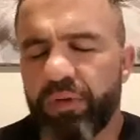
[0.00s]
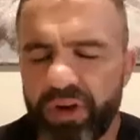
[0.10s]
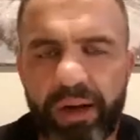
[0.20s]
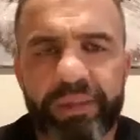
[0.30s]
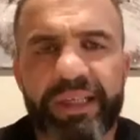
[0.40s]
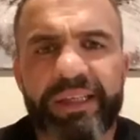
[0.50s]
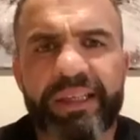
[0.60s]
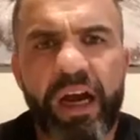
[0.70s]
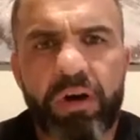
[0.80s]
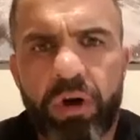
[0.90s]
look up. I was like,
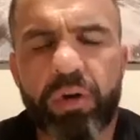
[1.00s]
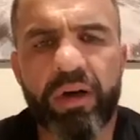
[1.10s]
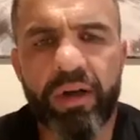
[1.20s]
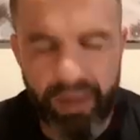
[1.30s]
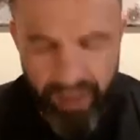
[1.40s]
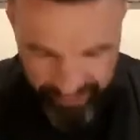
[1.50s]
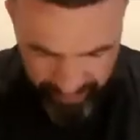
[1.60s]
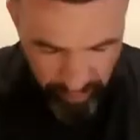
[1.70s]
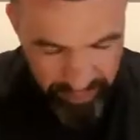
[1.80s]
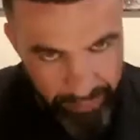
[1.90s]
"Carol," and he
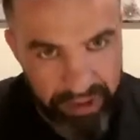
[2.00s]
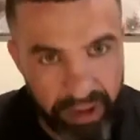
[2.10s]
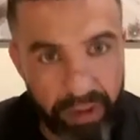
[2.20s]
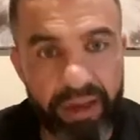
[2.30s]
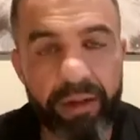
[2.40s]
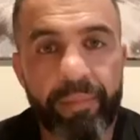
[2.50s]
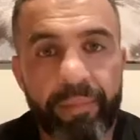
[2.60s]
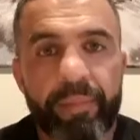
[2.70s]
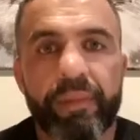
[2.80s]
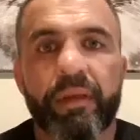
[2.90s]
looked up slowly.
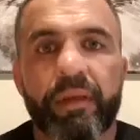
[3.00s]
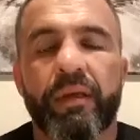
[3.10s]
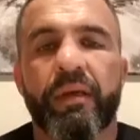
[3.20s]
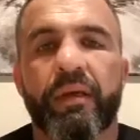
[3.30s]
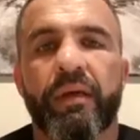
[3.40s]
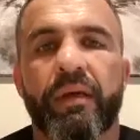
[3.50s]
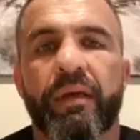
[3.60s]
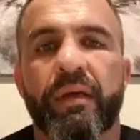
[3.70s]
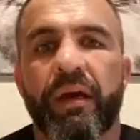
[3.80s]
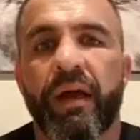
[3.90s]

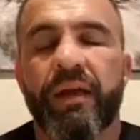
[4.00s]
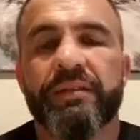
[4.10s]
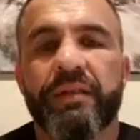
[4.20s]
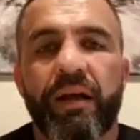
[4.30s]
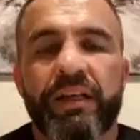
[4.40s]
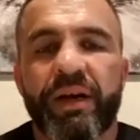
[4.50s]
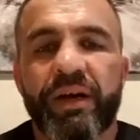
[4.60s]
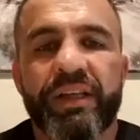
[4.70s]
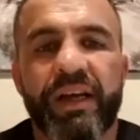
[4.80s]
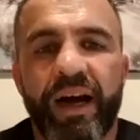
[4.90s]
And I
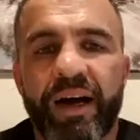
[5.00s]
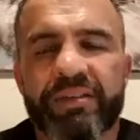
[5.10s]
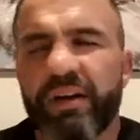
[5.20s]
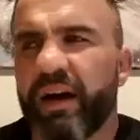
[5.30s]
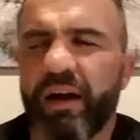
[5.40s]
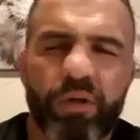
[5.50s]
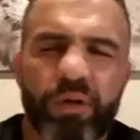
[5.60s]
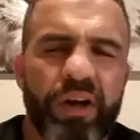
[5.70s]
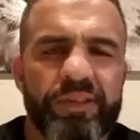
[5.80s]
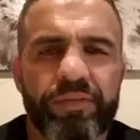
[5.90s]
shouted along the
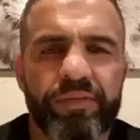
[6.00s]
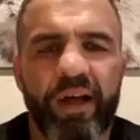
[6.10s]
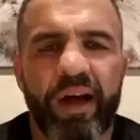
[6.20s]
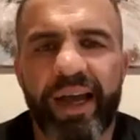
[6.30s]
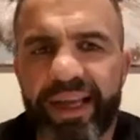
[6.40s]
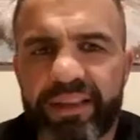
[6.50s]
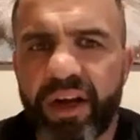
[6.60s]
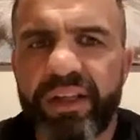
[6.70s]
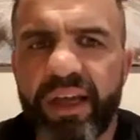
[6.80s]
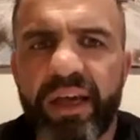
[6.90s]
lines of, "I ain't
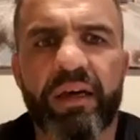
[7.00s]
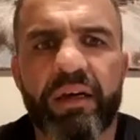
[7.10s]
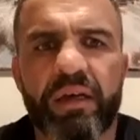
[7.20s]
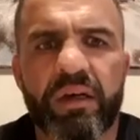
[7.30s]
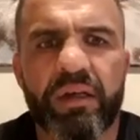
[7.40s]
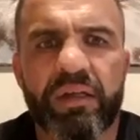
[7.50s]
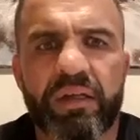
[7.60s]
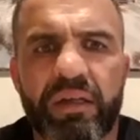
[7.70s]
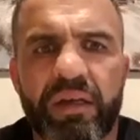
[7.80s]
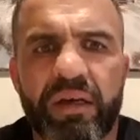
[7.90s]
done yet.
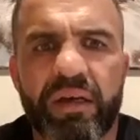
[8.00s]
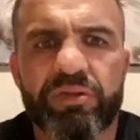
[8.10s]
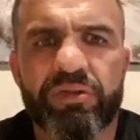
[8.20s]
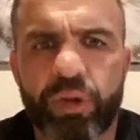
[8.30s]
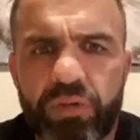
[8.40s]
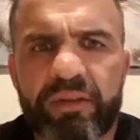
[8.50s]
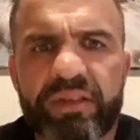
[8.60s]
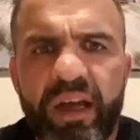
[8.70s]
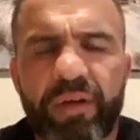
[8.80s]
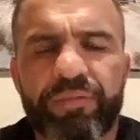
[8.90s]
2 rounds
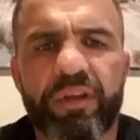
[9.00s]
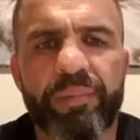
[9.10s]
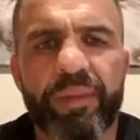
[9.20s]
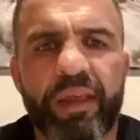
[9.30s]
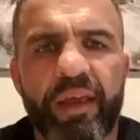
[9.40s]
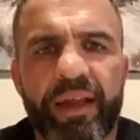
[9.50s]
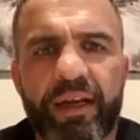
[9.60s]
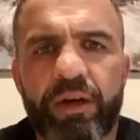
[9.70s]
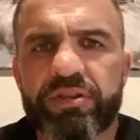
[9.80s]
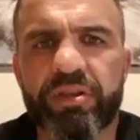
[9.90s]
left." He
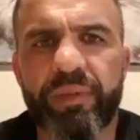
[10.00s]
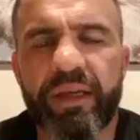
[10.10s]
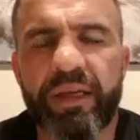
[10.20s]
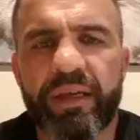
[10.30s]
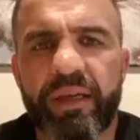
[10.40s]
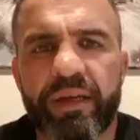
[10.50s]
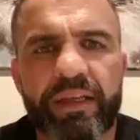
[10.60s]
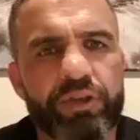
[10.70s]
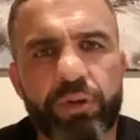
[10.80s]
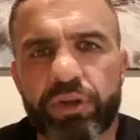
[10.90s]
looked at me.
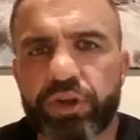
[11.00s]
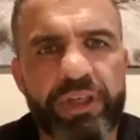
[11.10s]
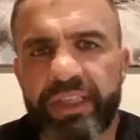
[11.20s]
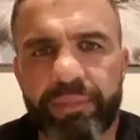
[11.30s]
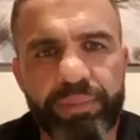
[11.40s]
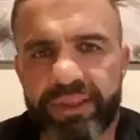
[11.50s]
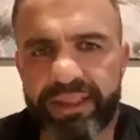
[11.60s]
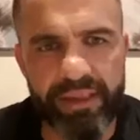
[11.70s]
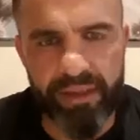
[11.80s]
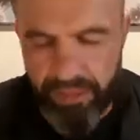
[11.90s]
He sort of shook his head and put his head
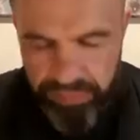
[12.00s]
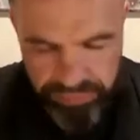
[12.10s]
down like,